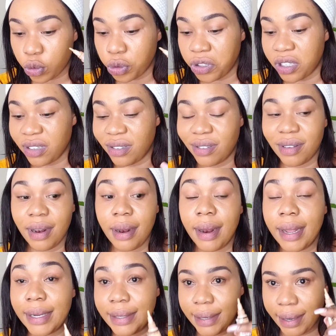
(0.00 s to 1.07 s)
2 shades
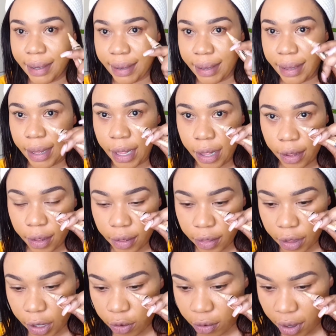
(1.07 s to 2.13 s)
lighter
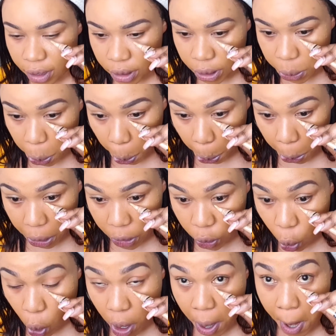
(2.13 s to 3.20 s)
than your tone.